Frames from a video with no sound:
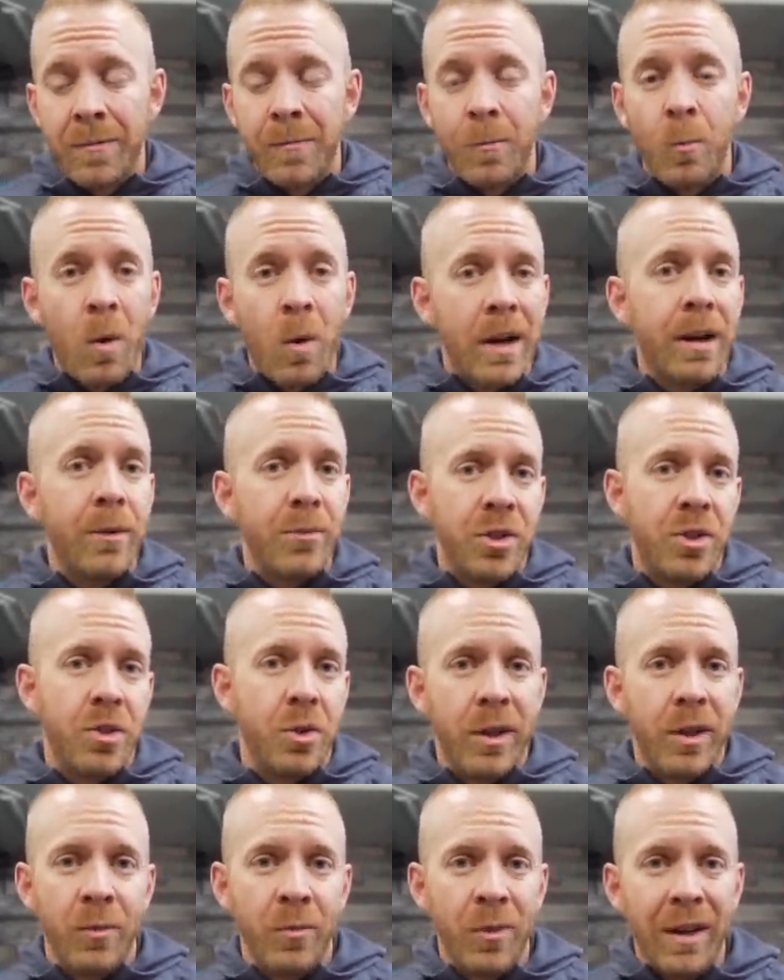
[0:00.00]
what I was
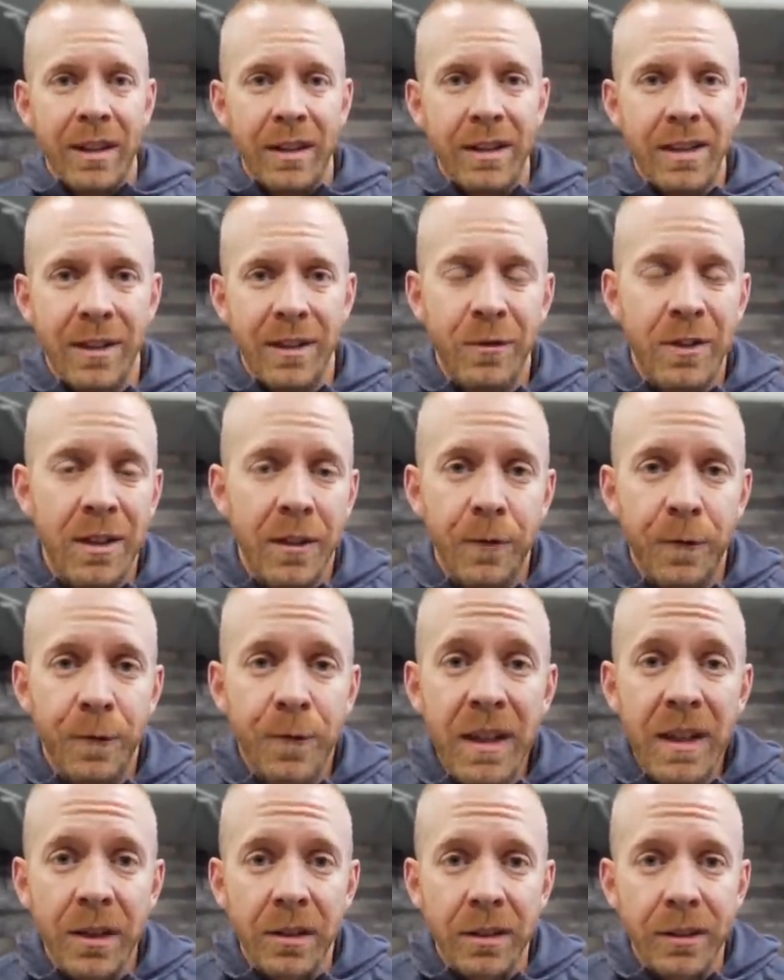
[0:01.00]
doing relative to the
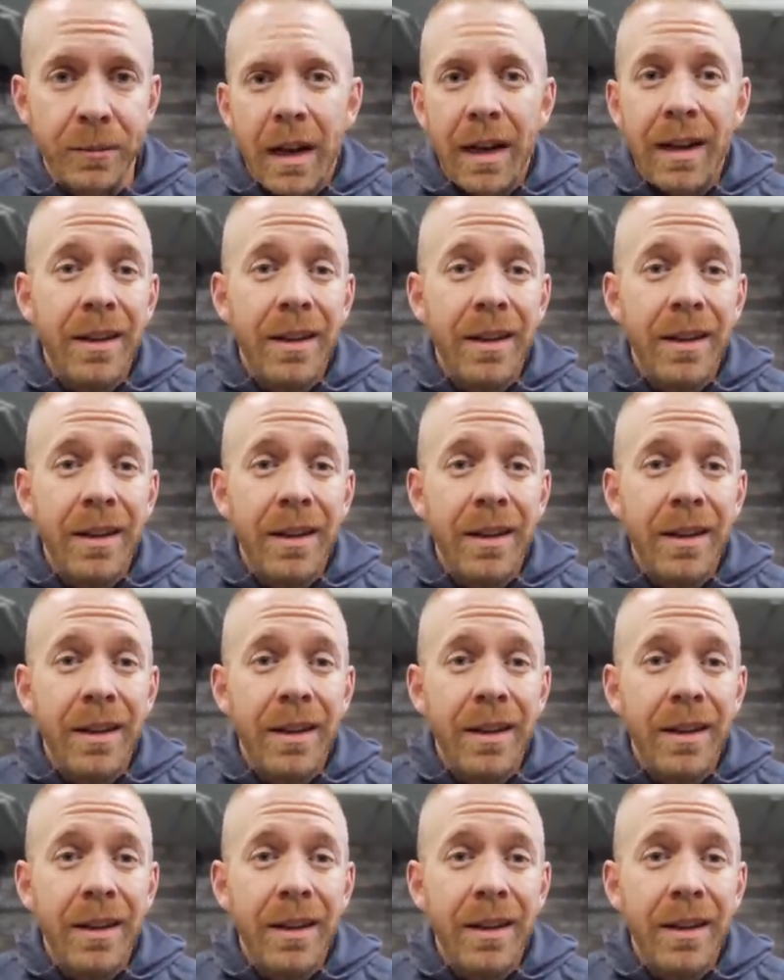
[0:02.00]
field.